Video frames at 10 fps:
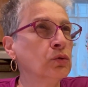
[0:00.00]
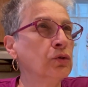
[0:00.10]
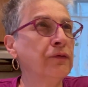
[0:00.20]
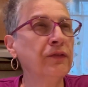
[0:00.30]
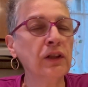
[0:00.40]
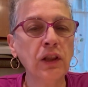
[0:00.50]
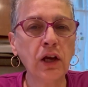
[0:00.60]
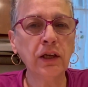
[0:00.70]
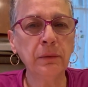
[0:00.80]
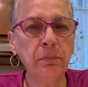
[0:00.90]
Feel
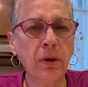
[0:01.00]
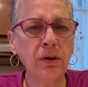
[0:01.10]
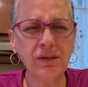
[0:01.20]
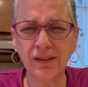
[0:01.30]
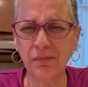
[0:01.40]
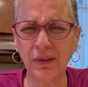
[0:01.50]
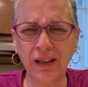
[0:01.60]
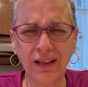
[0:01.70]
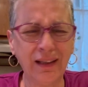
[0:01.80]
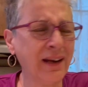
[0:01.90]
lucky, punk, something
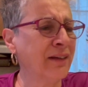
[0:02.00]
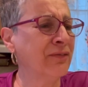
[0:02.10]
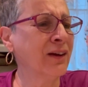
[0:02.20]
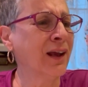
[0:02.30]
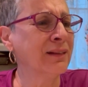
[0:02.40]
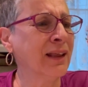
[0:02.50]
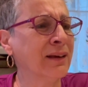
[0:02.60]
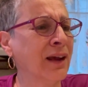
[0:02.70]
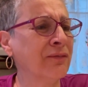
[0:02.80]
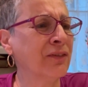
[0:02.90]
like that. I forgot that.
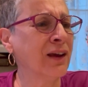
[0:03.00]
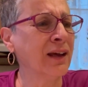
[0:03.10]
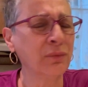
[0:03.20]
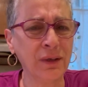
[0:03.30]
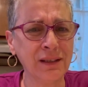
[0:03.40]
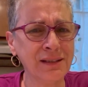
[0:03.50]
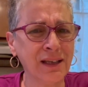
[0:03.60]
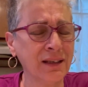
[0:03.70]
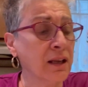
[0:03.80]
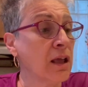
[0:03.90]
I forgot what he
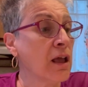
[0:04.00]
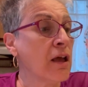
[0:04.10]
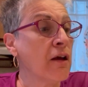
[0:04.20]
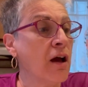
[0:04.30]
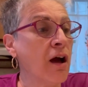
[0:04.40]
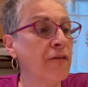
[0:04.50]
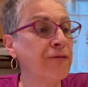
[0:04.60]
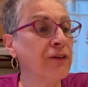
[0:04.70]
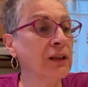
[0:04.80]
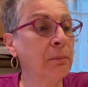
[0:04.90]
said. Uh,
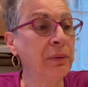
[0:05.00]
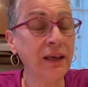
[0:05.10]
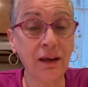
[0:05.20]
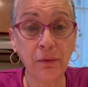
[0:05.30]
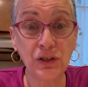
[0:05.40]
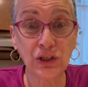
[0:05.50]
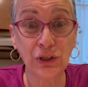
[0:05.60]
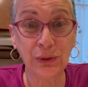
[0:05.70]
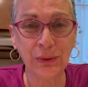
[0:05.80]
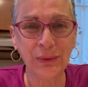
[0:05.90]
Phillipa
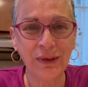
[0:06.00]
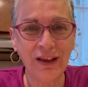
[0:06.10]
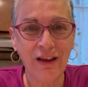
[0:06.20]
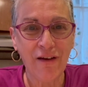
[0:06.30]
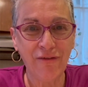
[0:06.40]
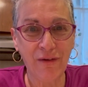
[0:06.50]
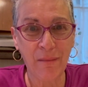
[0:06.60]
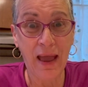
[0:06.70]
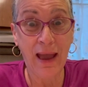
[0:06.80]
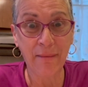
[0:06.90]
Soo from
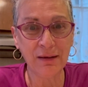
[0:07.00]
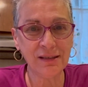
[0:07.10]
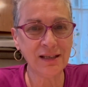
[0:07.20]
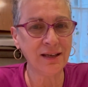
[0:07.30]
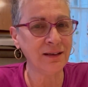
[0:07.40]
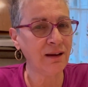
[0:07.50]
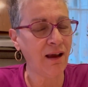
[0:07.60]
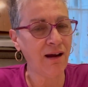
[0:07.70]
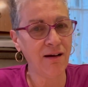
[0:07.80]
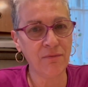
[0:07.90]
Hamilton.
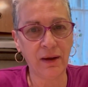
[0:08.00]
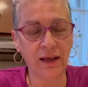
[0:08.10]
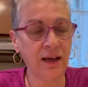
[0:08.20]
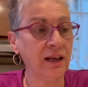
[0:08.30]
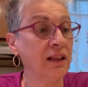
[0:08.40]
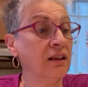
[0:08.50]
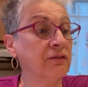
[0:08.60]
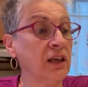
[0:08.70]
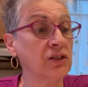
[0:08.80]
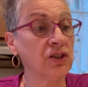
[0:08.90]
Oh my God, I love
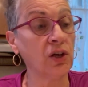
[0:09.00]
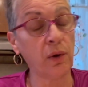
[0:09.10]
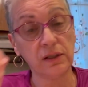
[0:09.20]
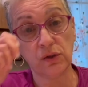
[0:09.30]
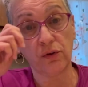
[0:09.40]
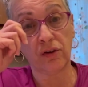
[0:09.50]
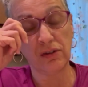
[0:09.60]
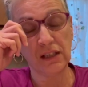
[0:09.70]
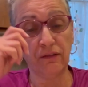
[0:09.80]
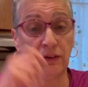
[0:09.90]
that show. I saw it on
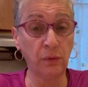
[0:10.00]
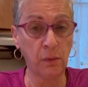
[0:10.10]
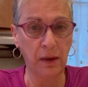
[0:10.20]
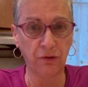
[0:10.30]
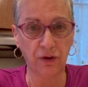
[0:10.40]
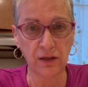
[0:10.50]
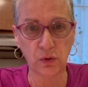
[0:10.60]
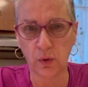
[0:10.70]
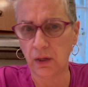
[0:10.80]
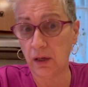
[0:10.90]
TV with my
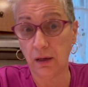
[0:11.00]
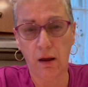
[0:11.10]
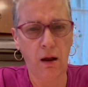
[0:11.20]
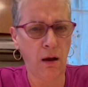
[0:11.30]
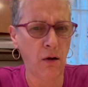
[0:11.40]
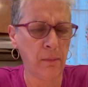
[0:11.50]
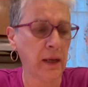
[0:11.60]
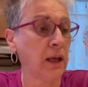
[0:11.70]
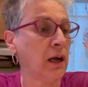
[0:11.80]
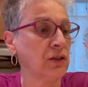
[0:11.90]
granddaughter. Oh
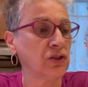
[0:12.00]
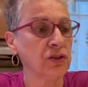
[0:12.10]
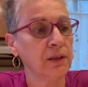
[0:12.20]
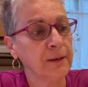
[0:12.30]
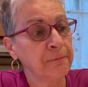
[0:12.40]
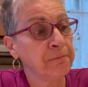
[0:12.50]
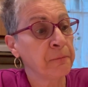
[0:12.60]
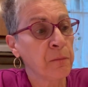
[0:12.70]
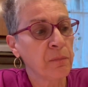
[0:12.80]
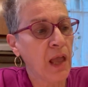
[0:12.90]
my gosh.
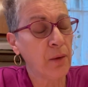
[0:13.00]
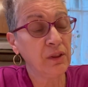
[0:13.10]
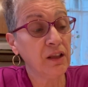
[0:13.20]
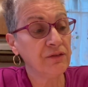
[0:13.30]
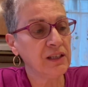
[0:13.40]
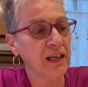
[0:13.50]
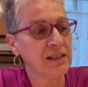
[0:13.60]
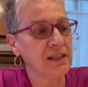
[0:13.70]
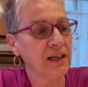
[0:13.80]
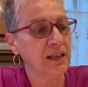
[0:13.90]
would love to get
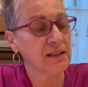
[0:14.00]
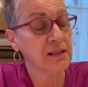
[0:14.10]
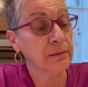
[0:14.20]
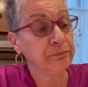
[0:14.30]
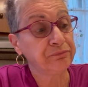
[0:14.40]
tickets.